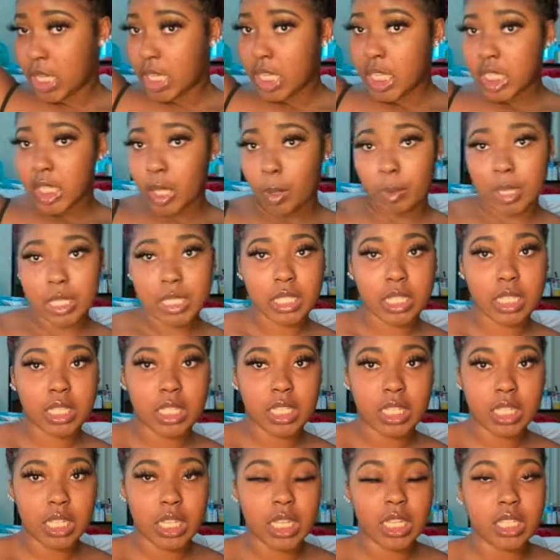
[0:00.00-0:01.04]
So
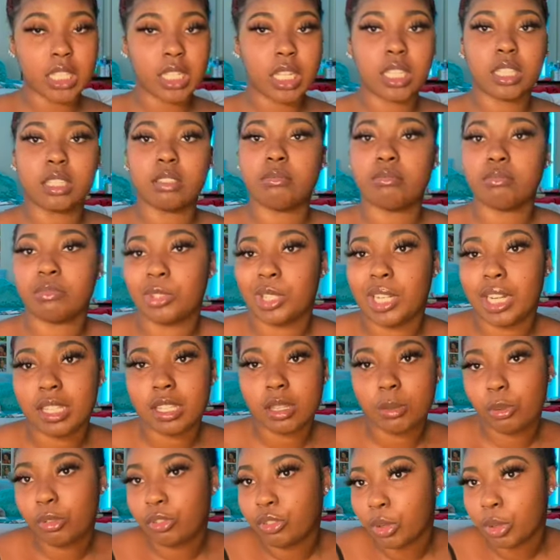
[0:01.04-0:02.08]
basically, it's like what I did
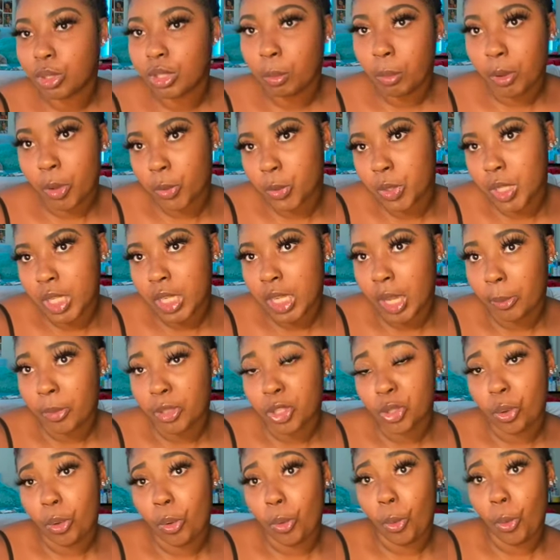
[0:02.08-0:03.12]
before with the pony. I'm gonna
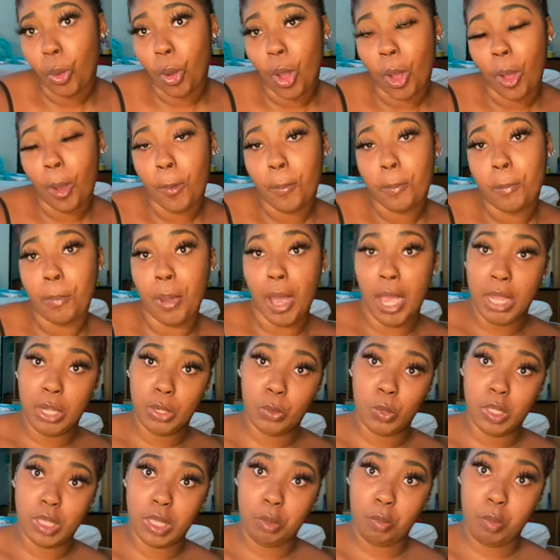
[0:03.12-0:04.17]
do a bun
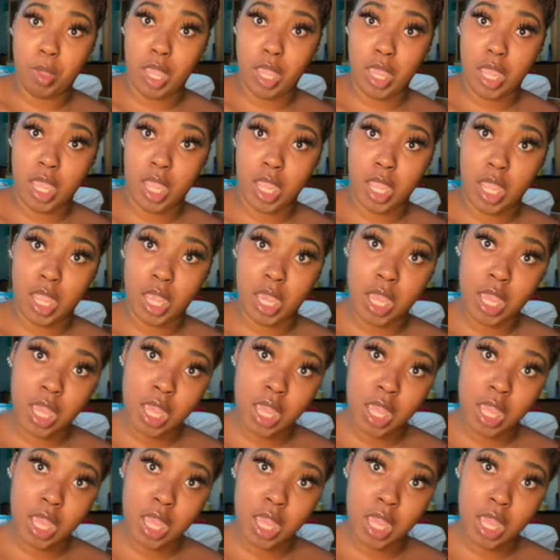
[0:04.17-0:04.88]
with the bang.